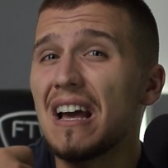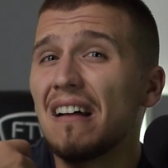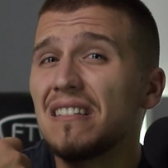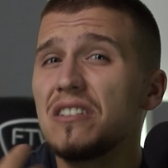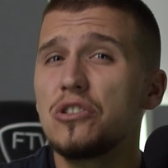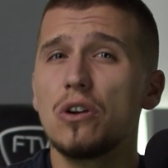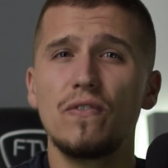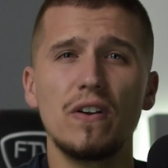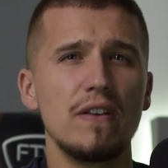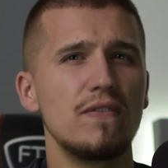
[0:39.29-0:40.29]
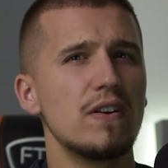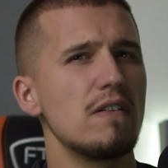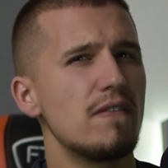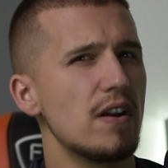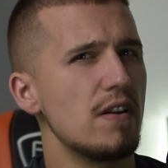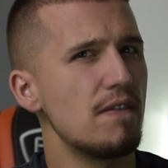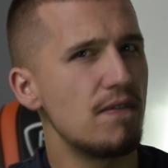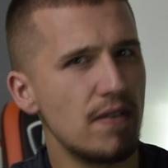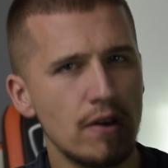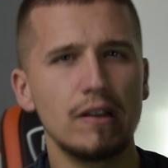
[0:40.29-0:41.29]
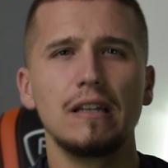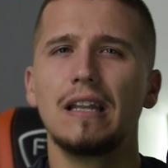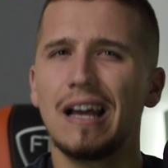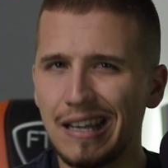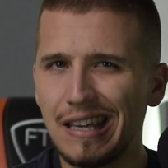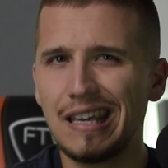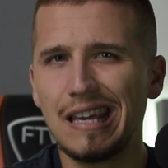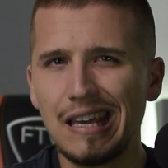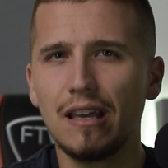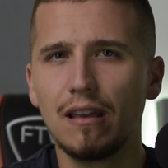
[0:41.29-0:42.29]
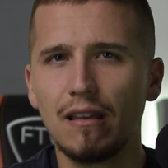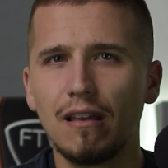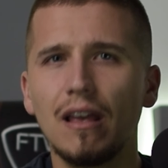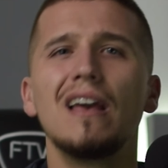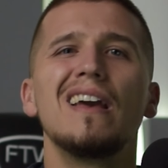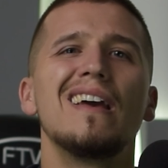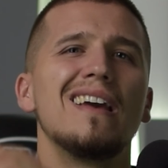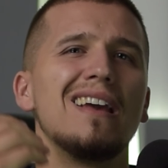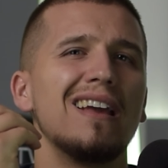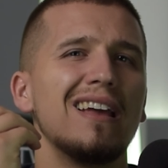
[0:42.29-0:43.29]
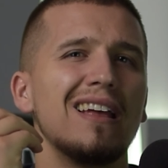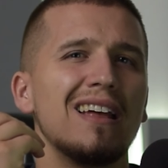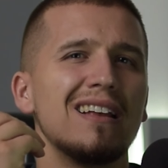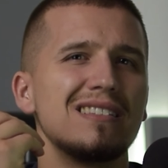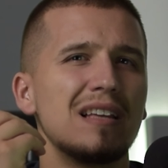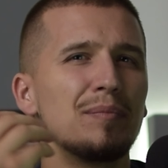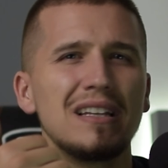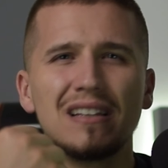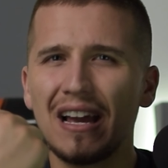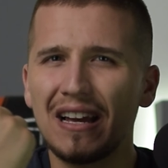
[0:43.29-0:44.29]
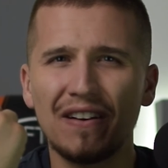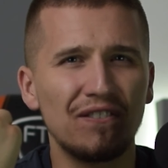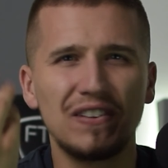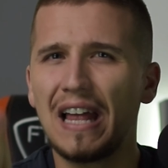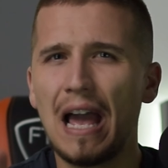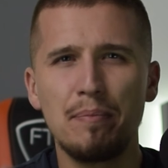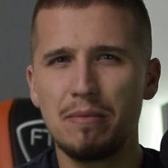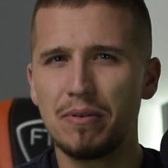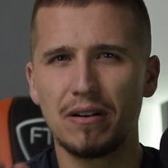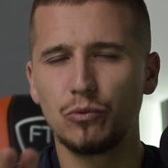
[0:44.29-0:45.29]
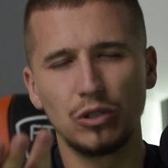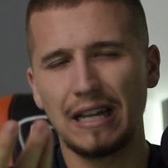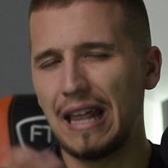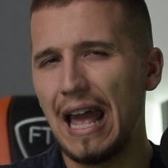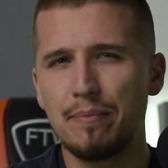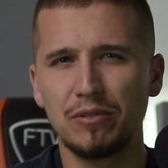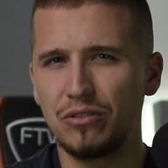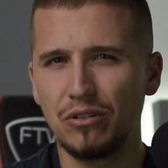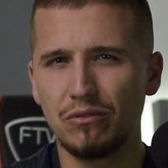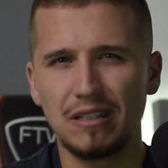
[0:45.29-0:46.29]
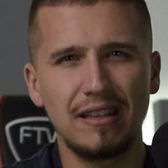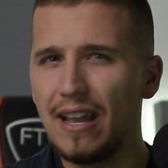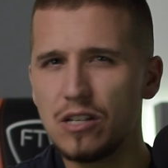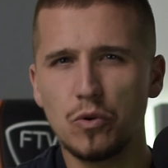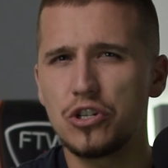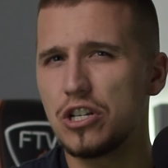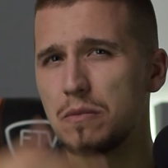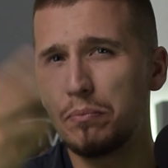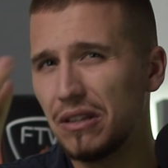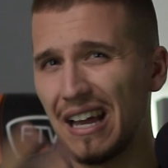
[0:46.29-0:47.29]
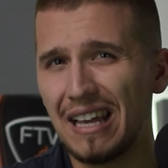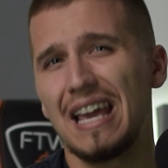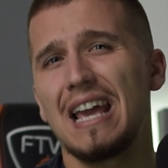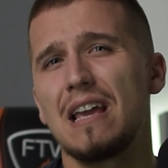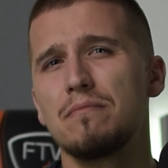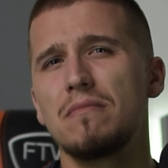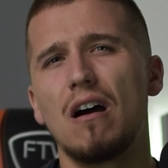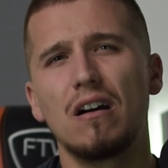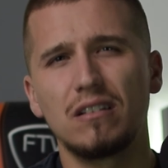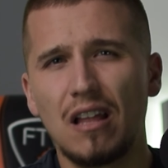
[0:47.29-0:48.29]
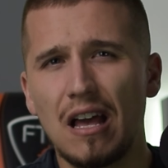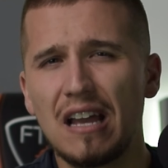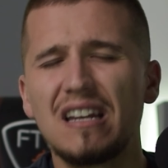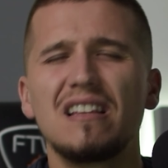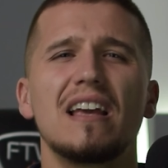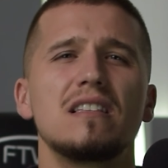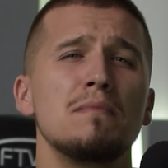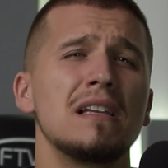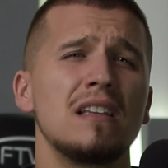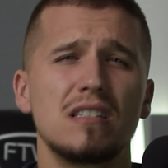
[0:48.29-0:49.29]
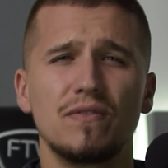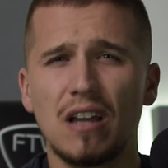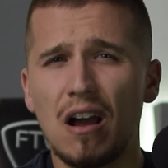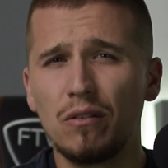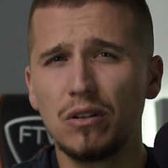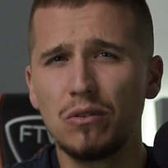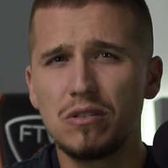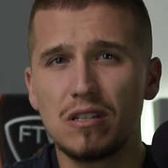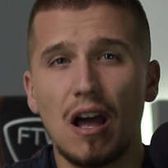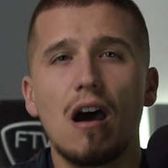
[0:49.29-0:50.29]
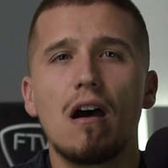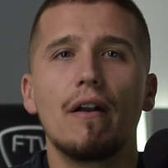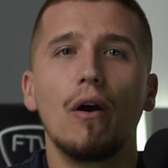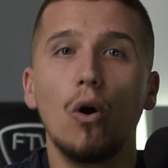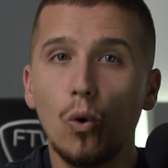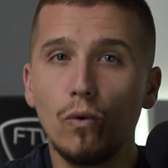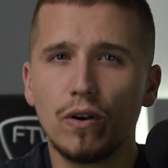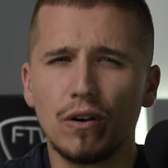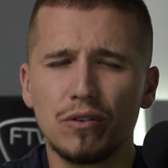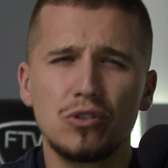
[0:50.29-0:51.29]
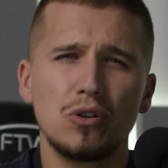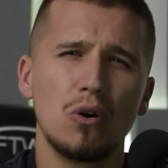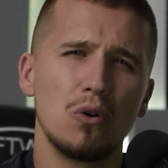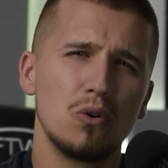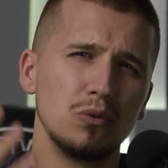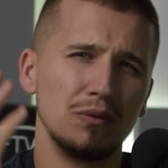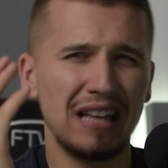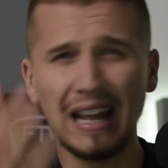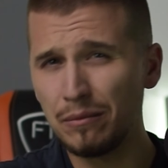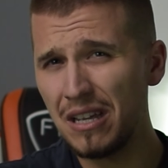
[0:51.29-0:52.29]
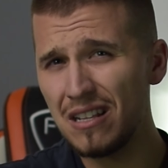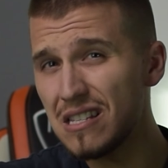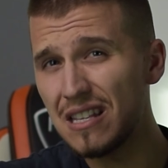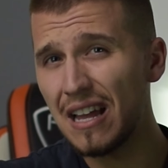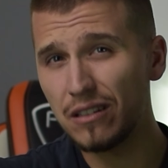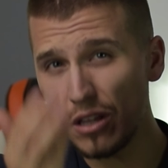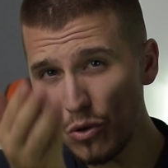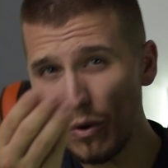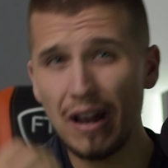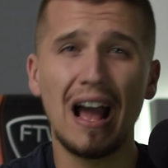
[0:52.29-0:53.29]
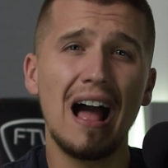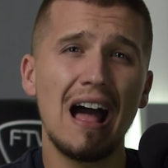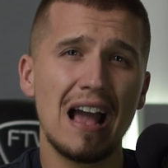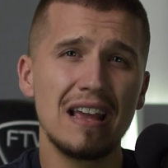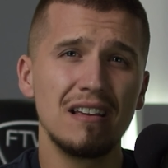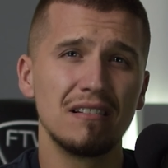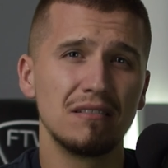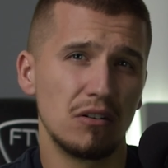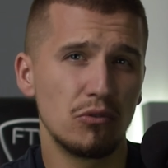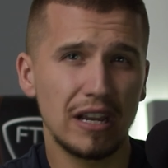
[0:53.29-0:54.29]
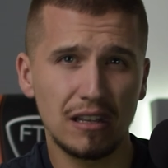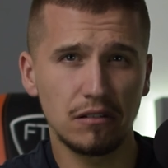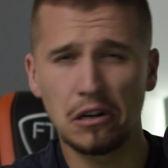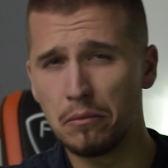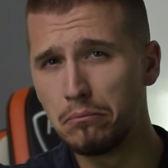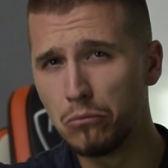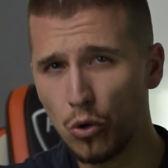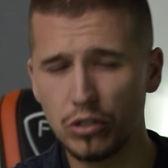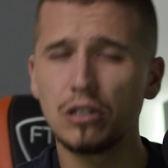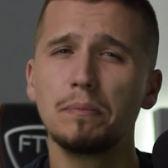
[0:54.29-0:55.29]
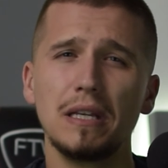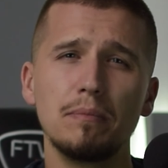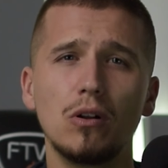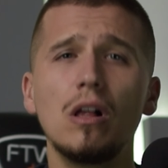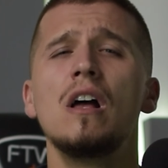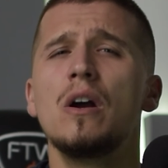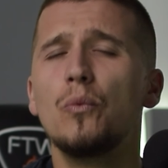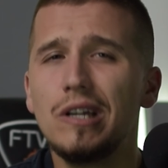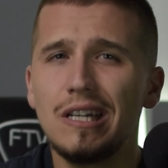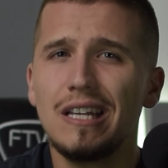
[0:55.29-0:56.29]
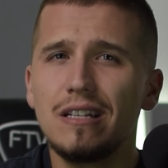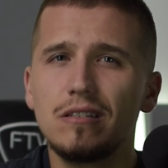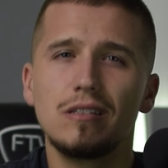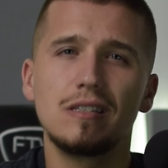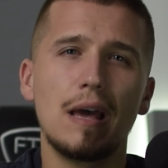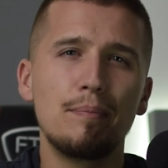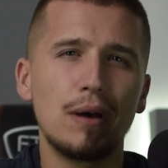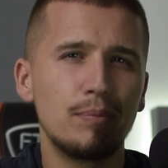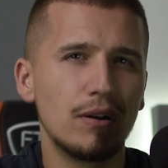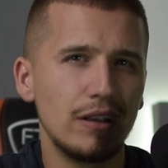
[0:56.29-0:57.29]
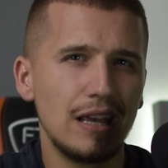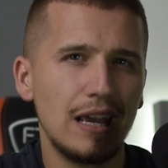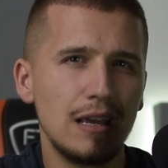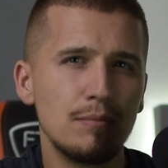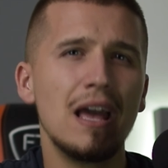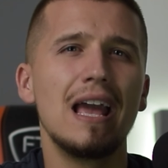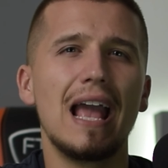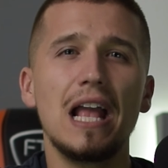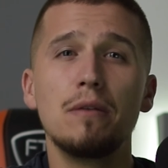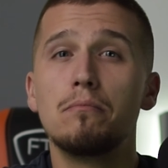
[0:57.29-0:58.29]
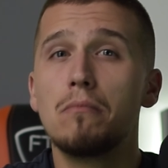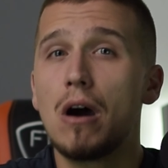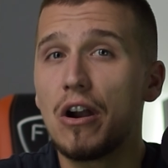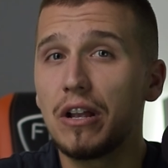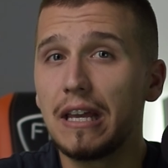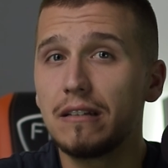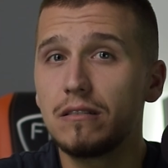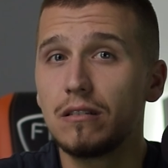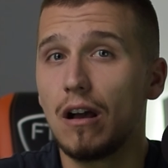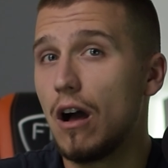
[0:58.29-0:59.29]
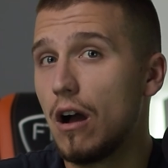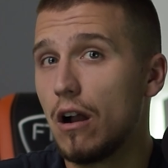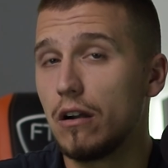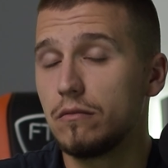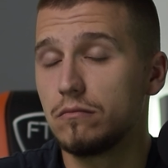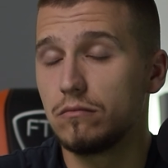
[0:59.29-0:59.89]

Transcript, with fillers: Unless you're very, very, very, very lucky, something like Flappy Bird will not happen to you. The days where you just put a game online and get millions of downloads are over. So that means that you and I regular mortal people, we need to step up our game and market our